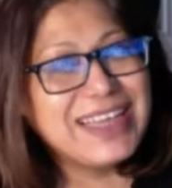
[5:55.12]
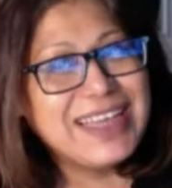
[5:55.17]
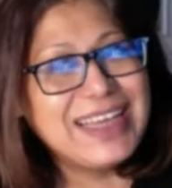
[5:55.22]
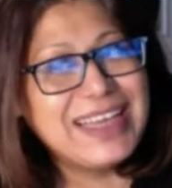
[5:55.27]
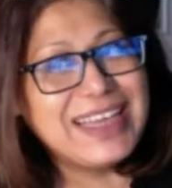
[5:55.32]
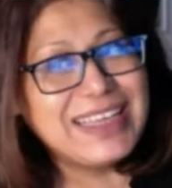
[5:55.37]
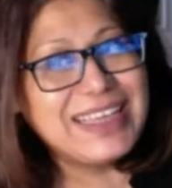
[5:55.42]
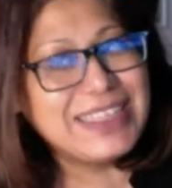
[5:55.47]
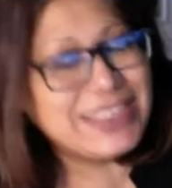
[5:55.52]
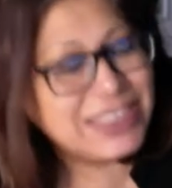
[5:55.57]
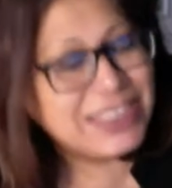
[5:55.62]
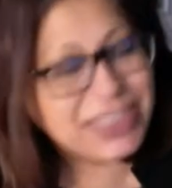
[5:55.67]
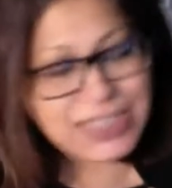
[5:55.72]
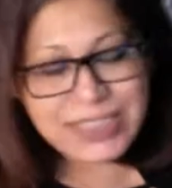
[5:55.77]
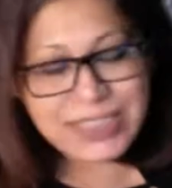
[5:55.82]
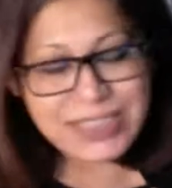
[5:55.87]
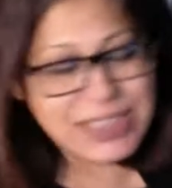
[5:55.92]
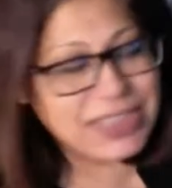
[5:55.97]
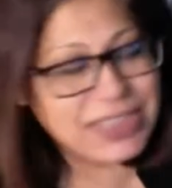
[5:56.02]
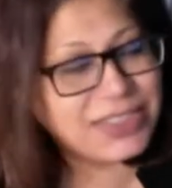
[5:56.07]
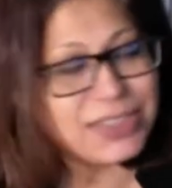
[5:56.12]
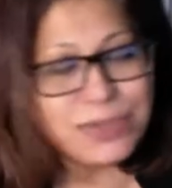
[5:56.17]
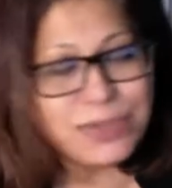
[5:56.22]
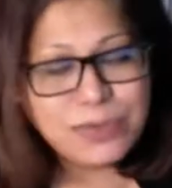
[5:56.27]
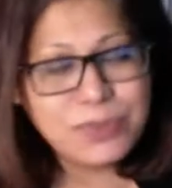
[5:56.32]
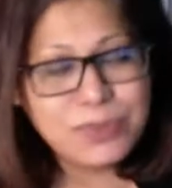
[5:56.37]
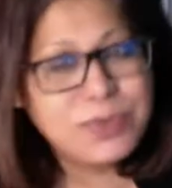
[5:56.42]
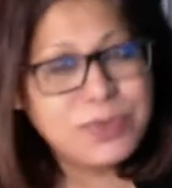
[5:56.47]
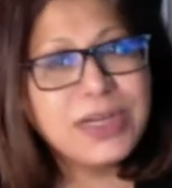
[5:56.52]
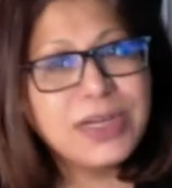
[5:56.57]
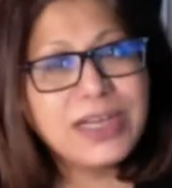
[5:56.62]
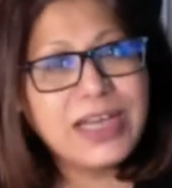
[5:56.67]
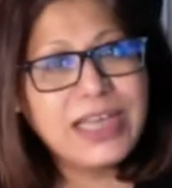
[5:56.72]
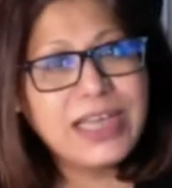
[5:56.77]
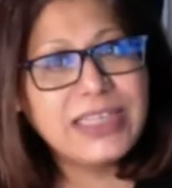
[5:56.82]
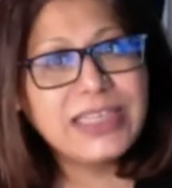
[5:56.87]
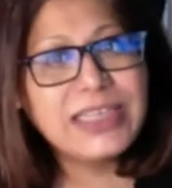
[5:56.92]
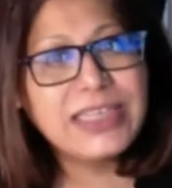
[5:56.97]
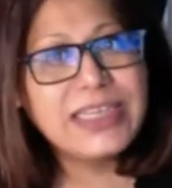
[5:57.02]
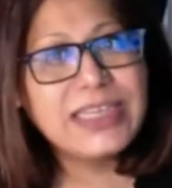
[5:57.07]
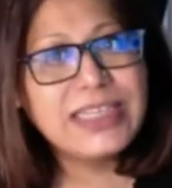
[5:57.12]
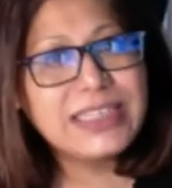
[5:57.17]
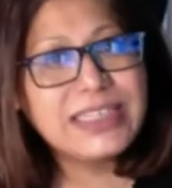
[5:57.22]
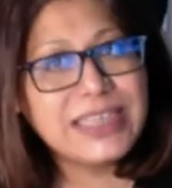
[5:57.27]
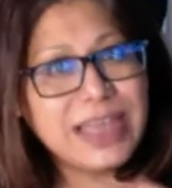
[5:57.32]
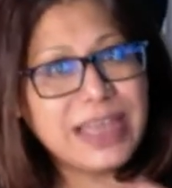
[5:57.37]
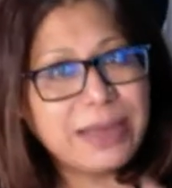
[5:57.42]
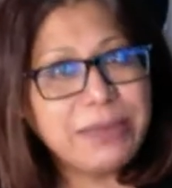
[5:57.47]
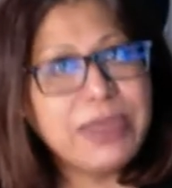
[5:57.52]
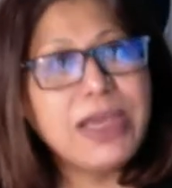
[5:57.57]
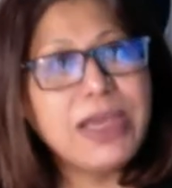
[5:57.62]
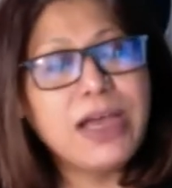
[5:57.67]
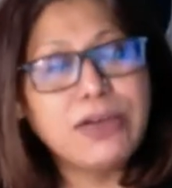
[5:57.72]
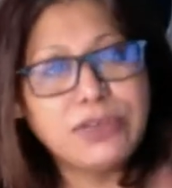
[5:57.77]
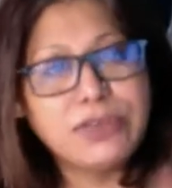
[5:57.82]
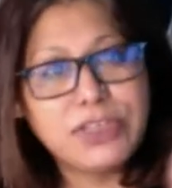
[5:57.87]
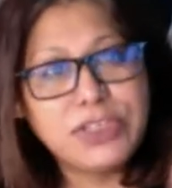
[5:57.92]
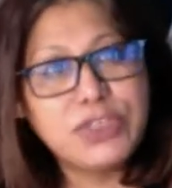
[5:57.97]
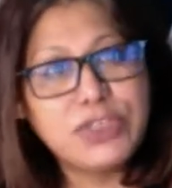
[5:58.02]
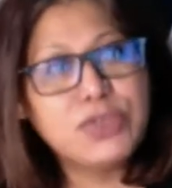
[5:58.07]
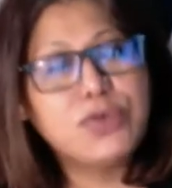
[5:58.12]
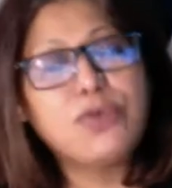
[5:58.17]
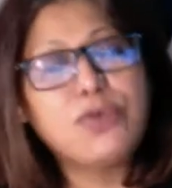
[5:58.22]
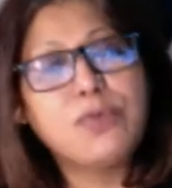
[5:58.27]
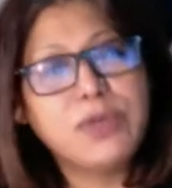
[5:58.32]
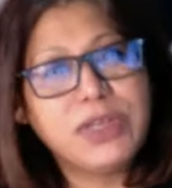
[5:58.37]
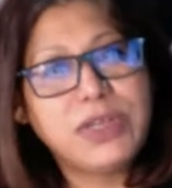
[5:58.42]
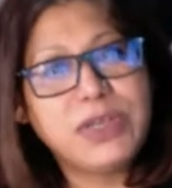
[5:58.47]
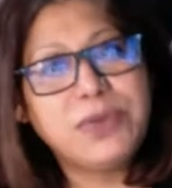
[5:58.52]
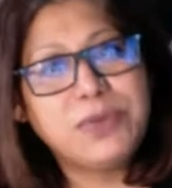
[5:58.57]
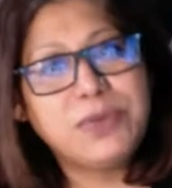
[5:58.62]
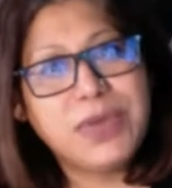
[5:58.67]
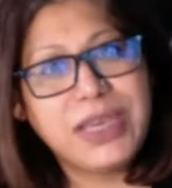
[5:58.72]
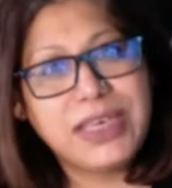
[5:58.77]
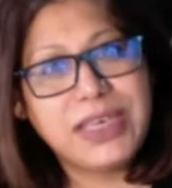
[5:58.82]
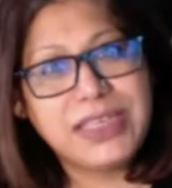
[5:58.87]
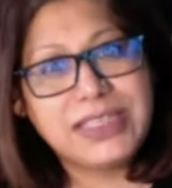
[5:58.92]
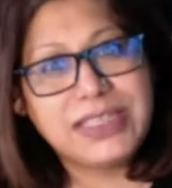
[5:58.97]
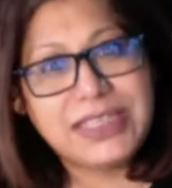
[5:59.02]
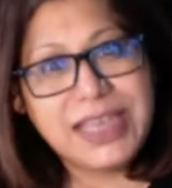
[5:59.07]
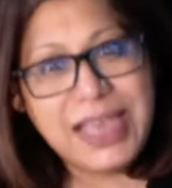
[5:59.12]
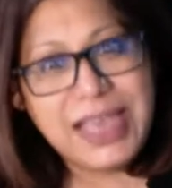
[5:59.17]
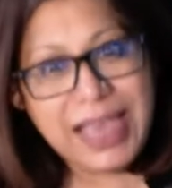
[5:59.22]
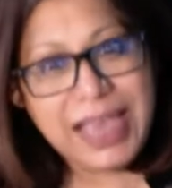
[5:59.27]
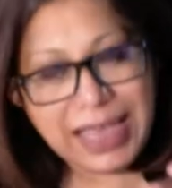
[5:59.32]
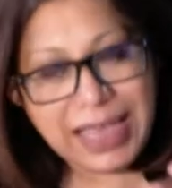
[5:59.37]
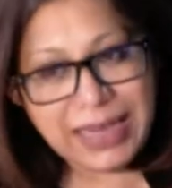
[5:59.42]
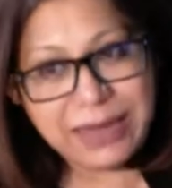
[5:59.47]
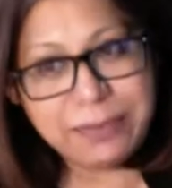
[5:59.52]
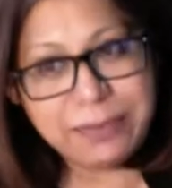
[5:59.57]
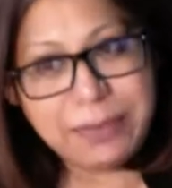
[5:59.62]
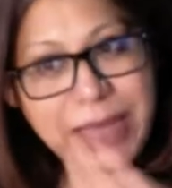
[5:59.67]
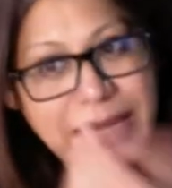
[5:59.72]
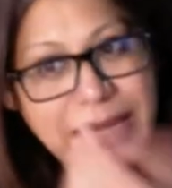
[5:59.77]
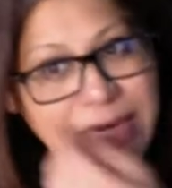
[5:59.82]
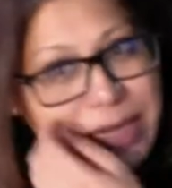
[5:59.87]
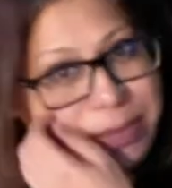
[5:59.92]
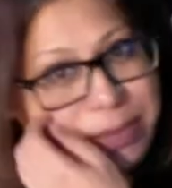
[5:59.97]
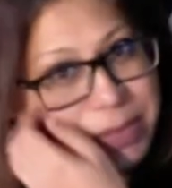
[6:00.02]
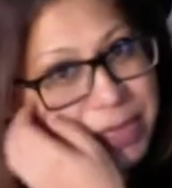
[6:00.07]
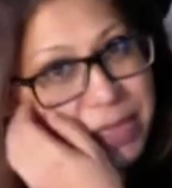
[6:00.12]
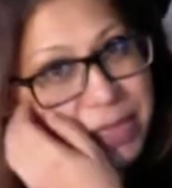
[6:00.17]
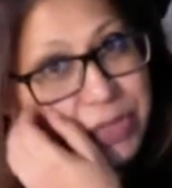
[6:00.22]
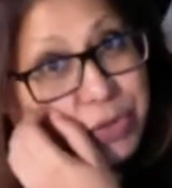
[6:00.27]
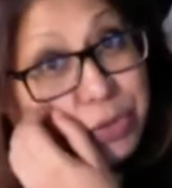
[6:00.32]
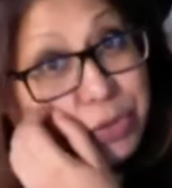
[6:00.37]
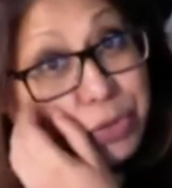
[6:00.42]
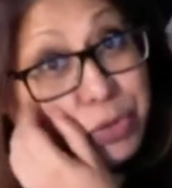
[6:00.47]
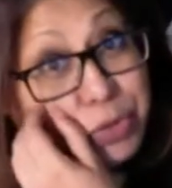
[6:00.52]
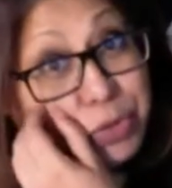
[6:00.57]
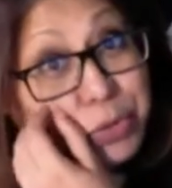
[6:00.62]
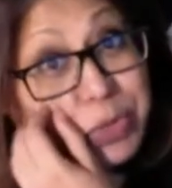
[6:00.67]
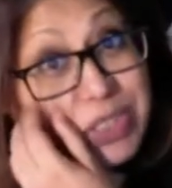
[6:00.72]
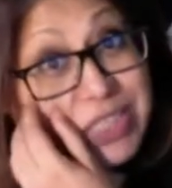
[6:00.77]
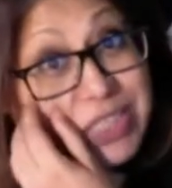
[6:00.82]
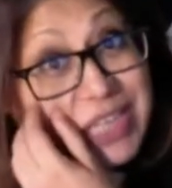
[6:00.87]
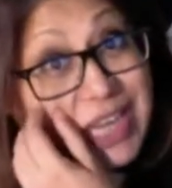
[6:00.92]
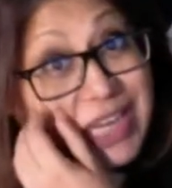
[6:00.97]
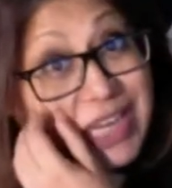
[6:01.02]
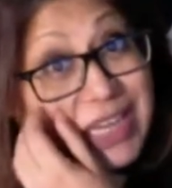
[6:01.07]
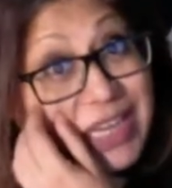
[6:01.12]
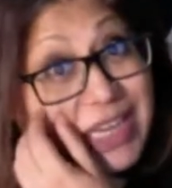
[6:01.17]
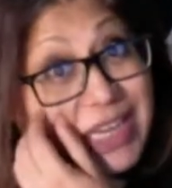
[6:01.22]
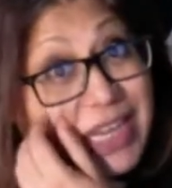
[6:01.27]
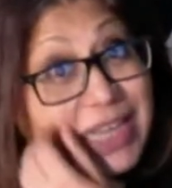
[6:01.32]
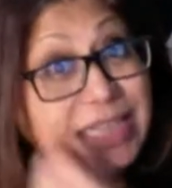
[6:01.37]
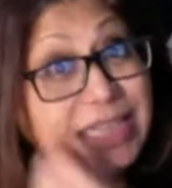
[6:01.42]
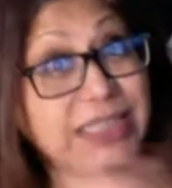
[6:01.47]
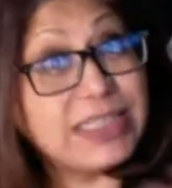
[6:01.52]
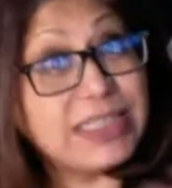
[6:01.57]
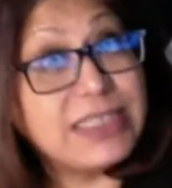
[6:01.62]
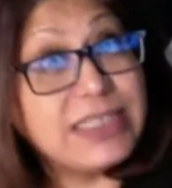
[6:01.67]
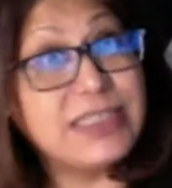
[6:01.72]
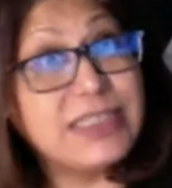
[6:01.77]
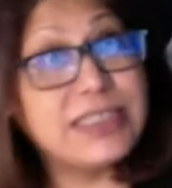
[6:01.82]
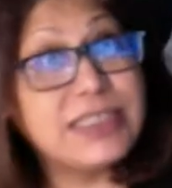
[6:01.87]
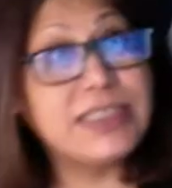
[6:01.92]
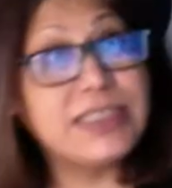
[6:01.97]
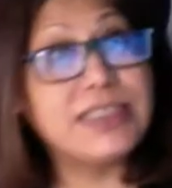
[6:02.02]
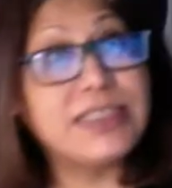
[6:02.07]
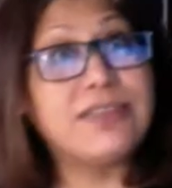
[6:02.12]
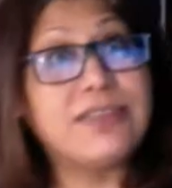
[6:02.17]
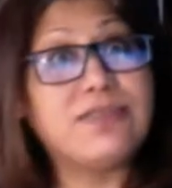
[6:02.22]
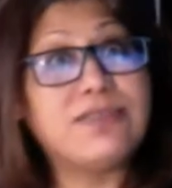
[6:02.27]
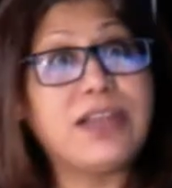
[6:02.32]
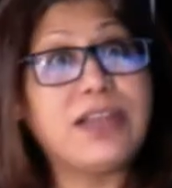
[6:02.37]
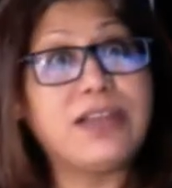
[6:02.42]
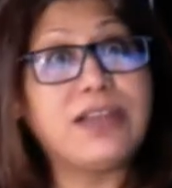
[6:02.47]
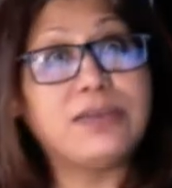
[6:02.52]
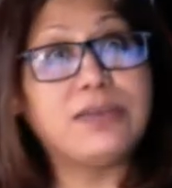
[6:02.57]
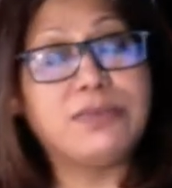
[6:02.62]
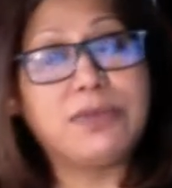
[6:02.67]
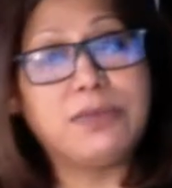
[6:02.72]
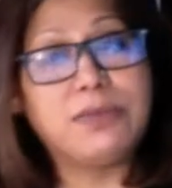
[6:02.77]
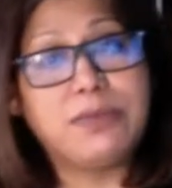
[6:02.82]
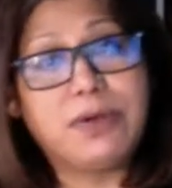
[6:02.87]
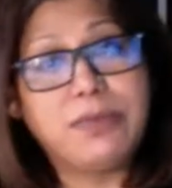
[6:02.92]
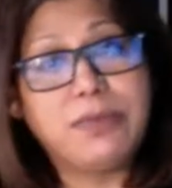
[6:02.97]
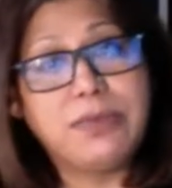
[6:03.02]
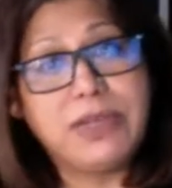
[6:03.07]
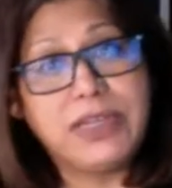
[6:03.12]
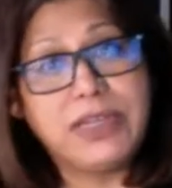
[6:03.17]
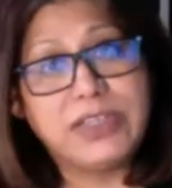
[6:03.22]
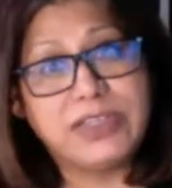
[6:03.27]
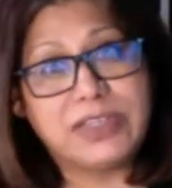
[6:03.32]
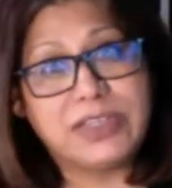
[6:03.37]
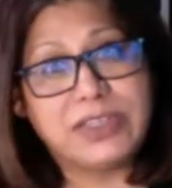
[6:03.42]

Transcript: it just doesn't work. I think it's coming out in so many ways. And the pandemic is going to do exactly that. This is the vulnerable population,